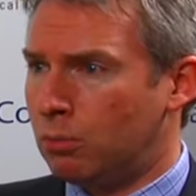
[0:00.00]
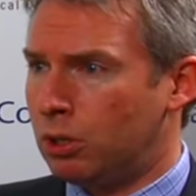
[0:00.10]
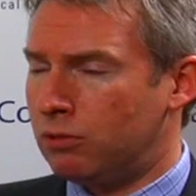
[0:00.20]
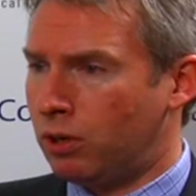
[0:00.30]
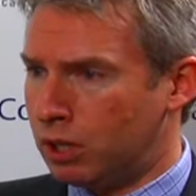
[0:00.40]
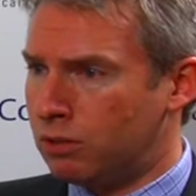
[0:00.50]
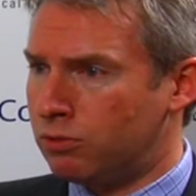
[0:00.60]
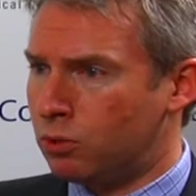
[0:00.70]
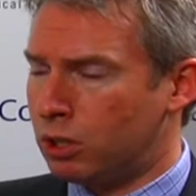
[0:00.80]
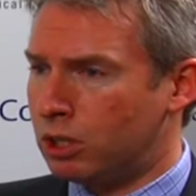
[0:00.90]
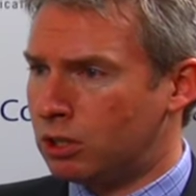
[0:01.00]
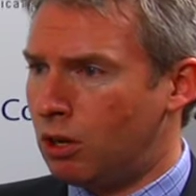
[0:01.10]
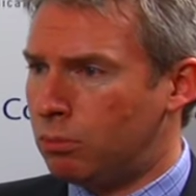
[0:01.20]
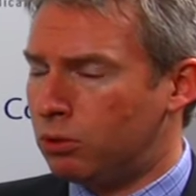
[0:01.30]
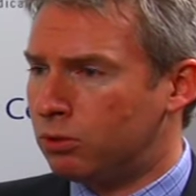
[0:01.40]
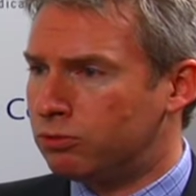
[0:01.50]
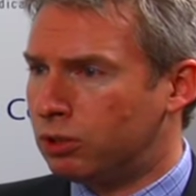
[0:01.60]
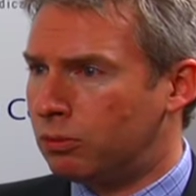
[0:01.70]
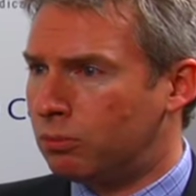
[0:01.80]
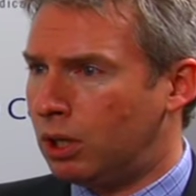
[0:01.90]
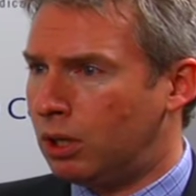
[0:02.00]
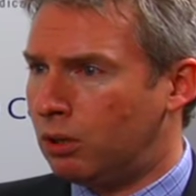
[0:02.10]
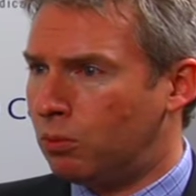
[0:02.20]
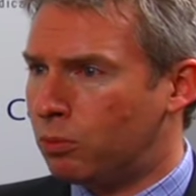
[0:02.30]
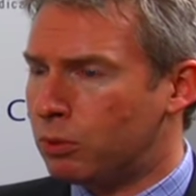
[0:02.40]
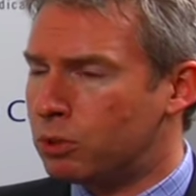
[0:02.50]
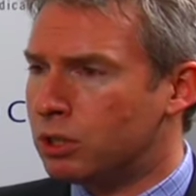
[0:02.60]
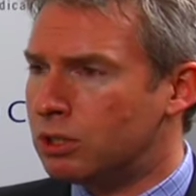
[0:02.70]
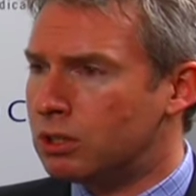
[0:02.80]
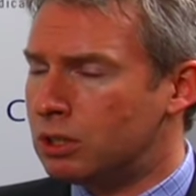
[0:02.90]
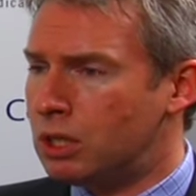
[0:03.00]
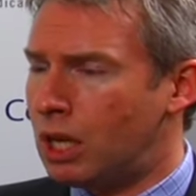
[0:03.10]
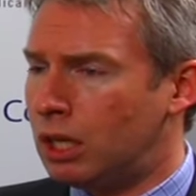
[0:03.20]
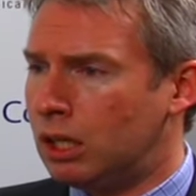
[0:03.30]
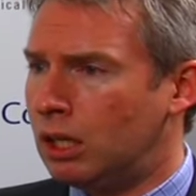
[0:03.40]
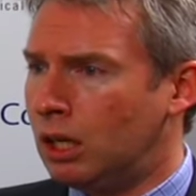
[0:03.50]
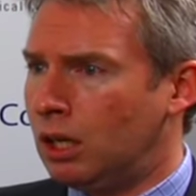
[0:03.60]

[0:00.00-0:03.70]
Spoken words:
But if I give you an example from what we presented today,